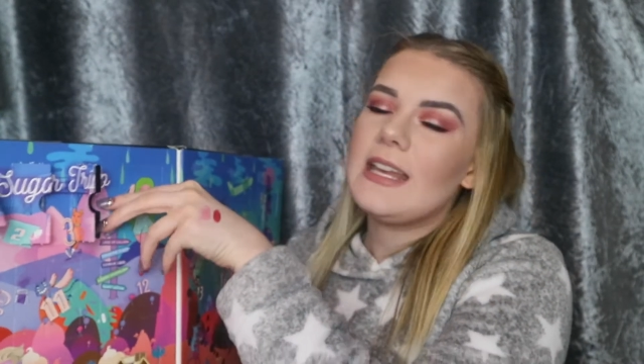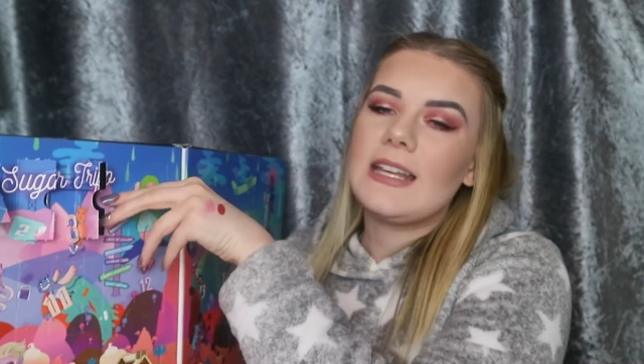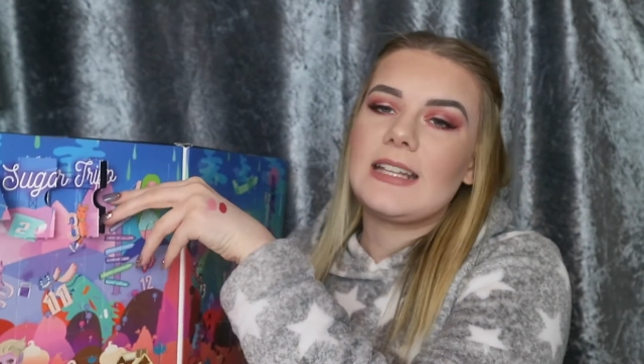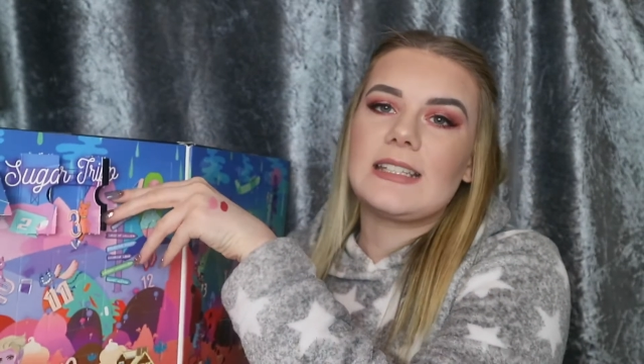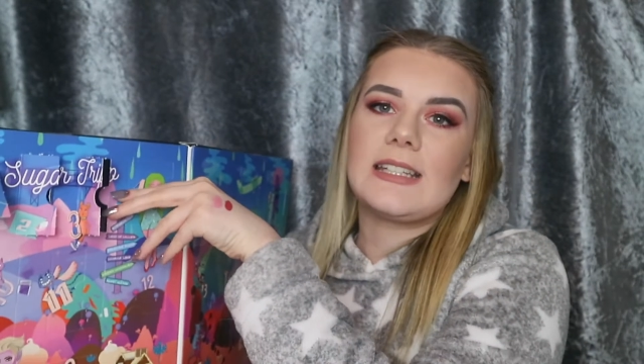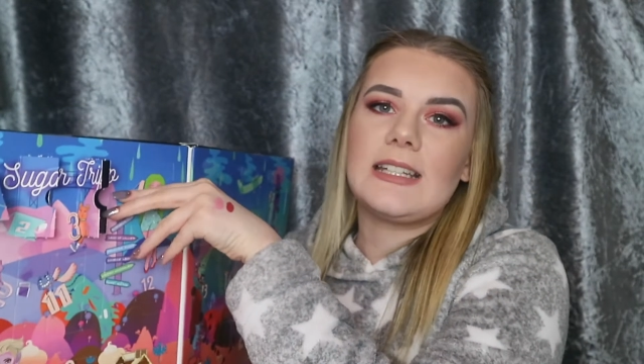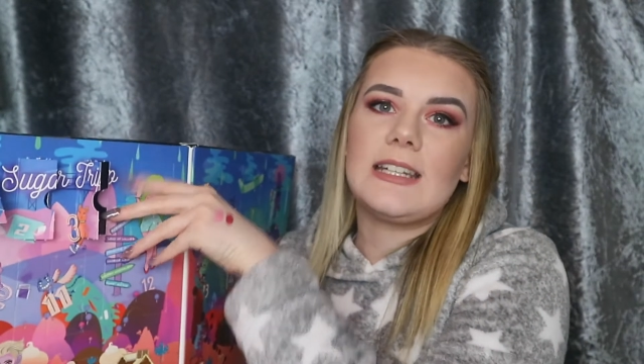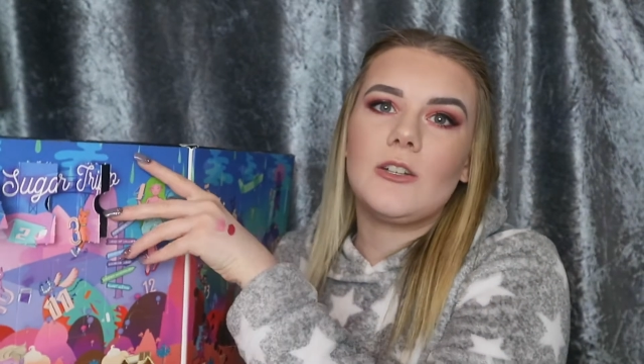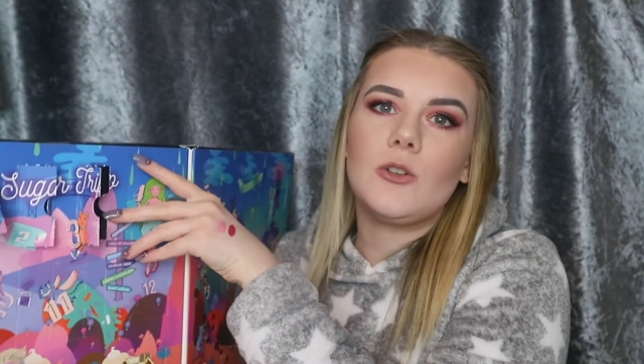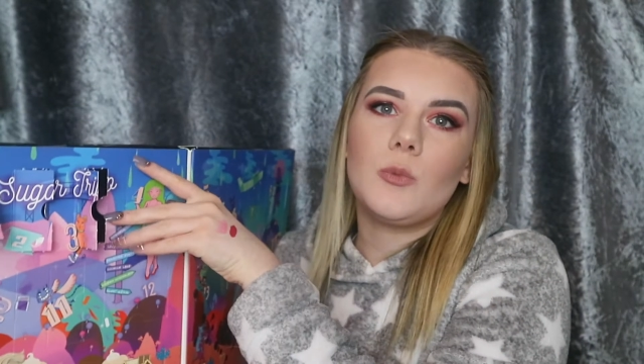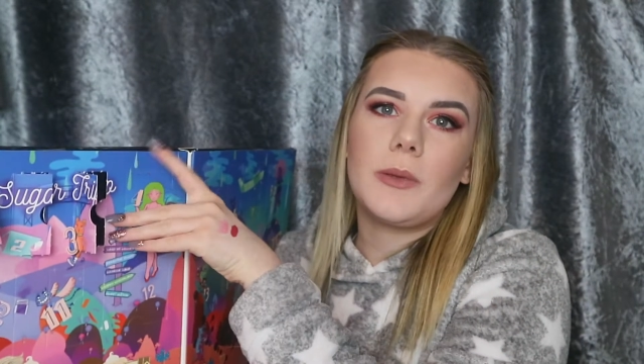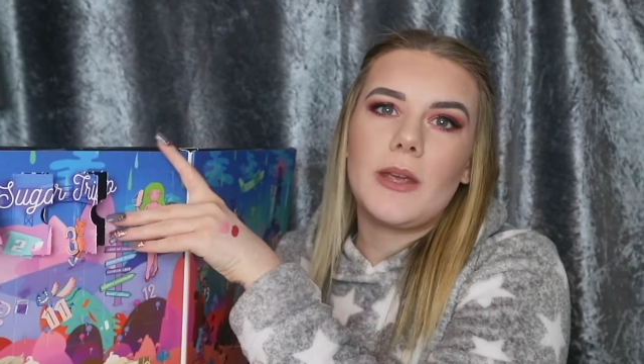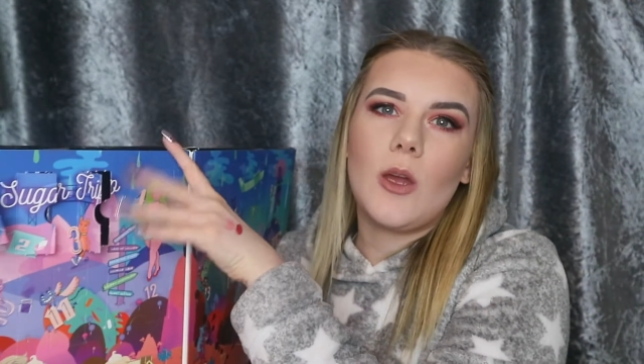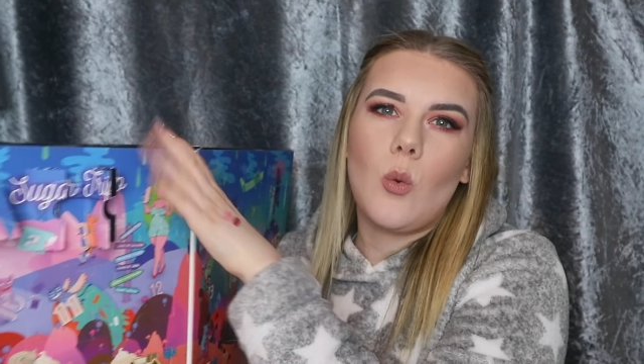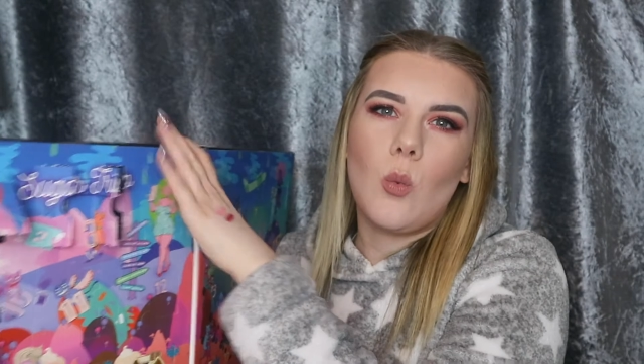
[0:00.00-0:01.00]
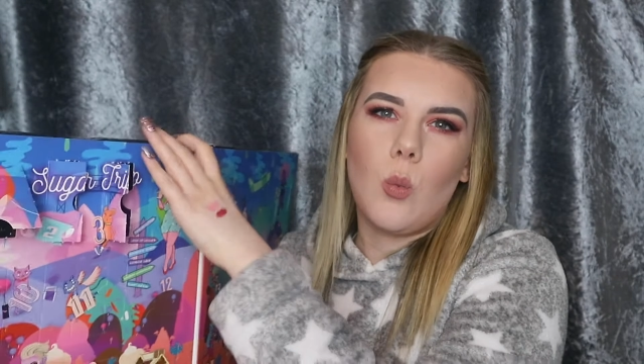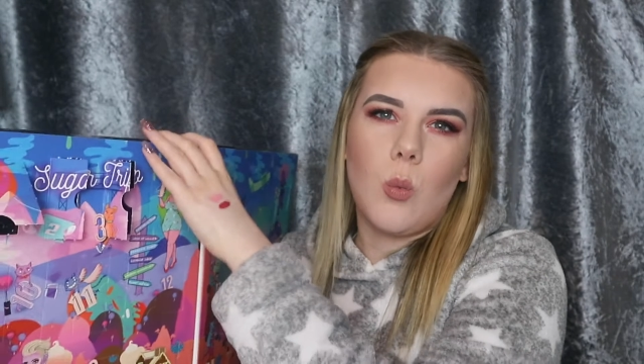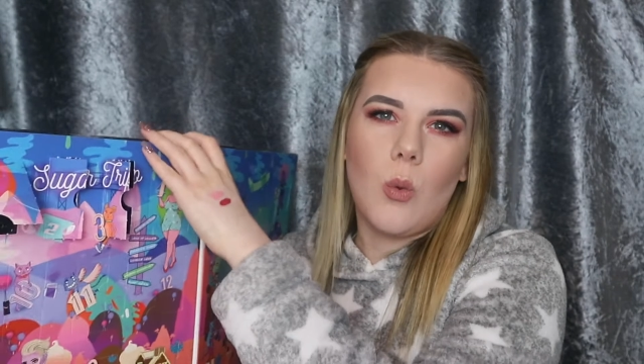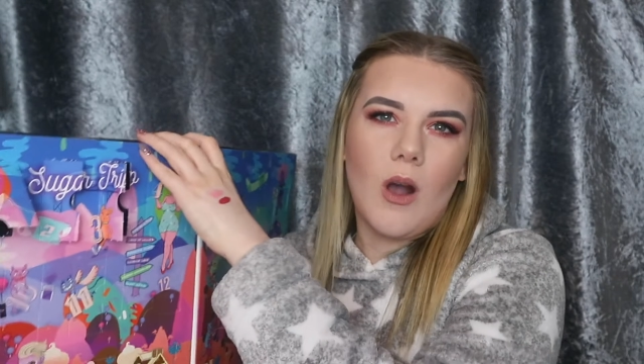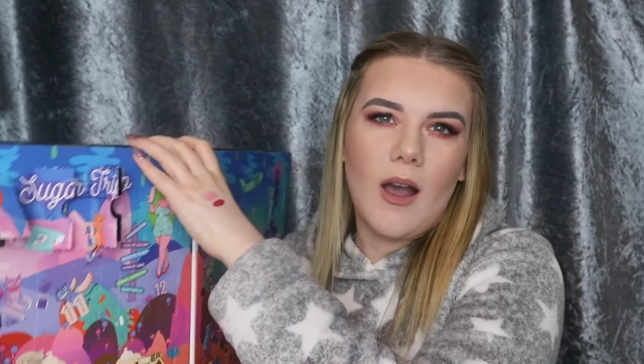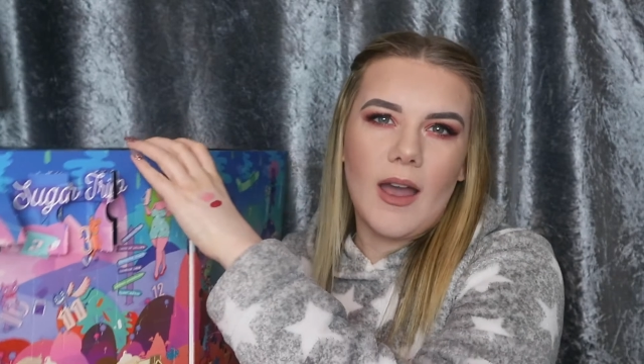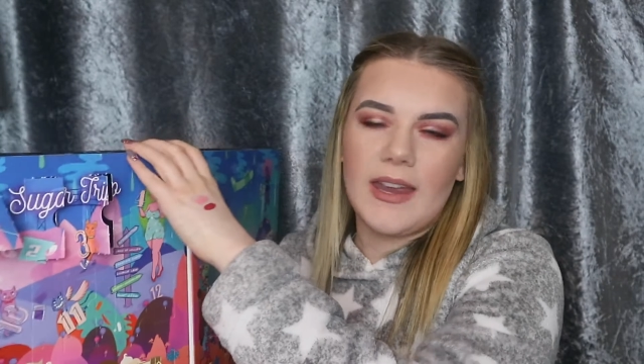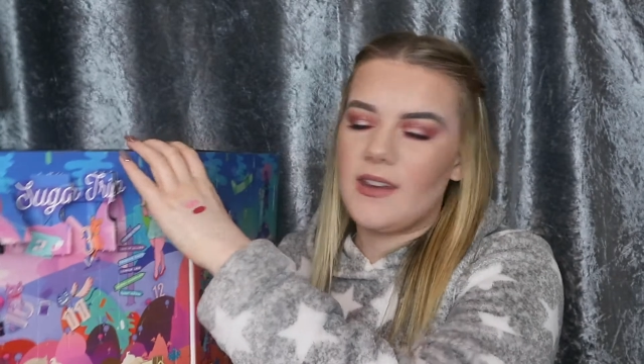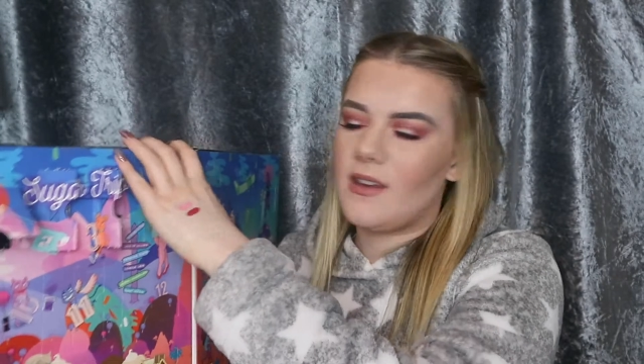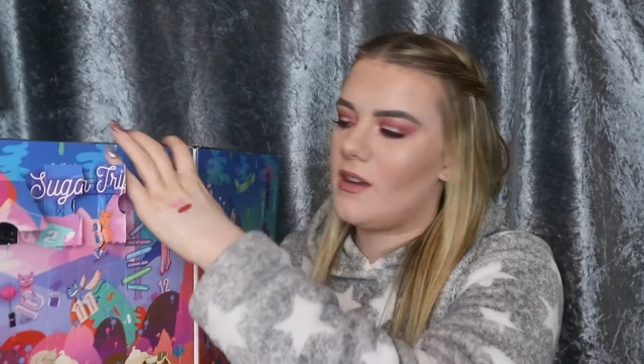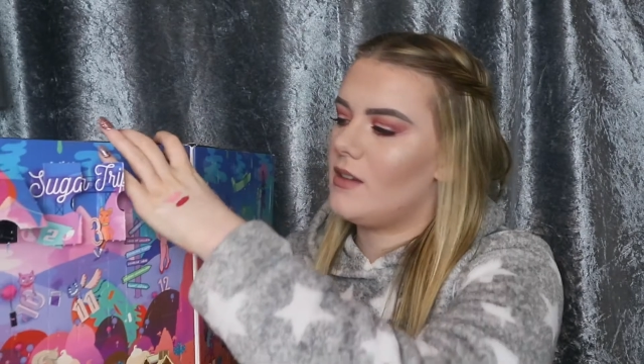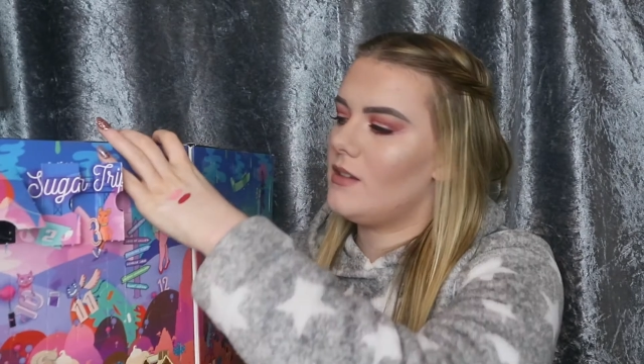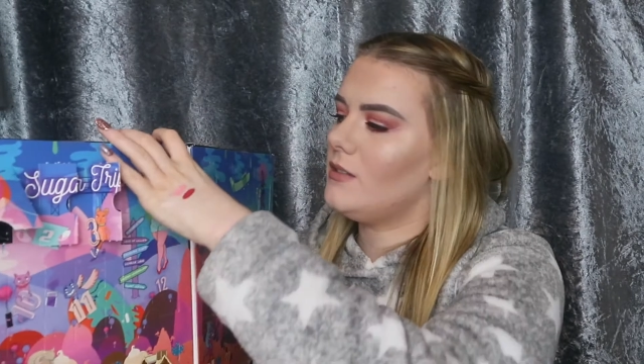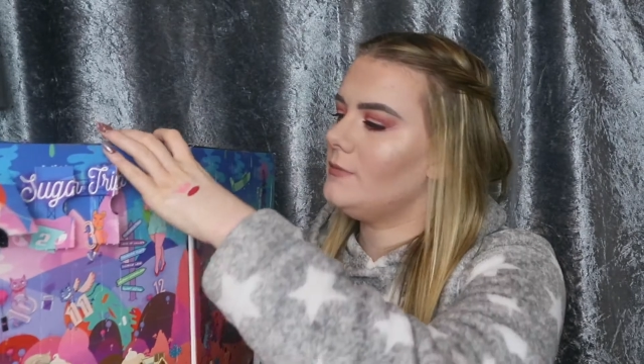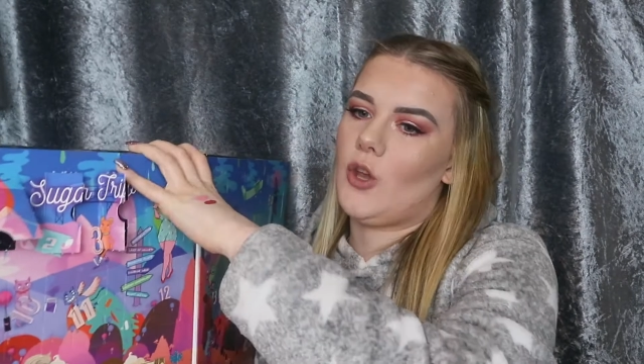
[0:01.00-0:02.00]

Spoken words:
It's a little bit wider,